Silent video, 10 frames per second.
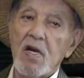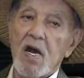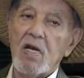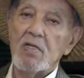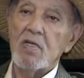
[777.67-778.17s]

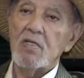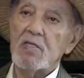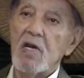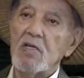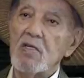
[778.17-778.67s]
I
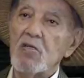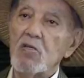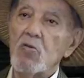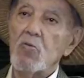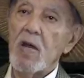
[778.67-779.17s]
decided
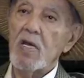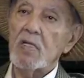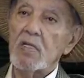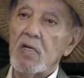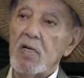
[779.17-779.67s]
to
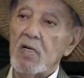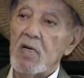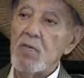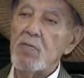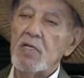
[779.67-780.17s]
make a
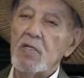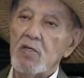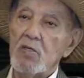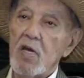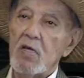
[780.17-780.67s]

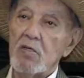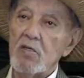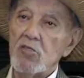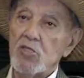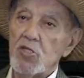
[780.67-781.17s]
limited
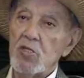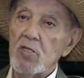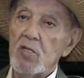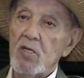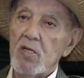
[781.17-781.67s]

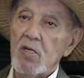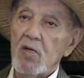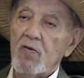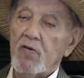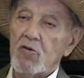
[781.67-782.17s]
edition
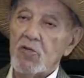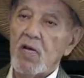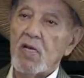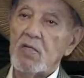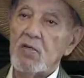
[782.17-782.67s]
for
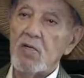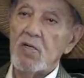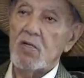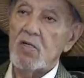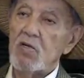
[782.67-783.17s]
that
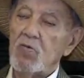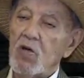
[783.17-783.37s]
year. It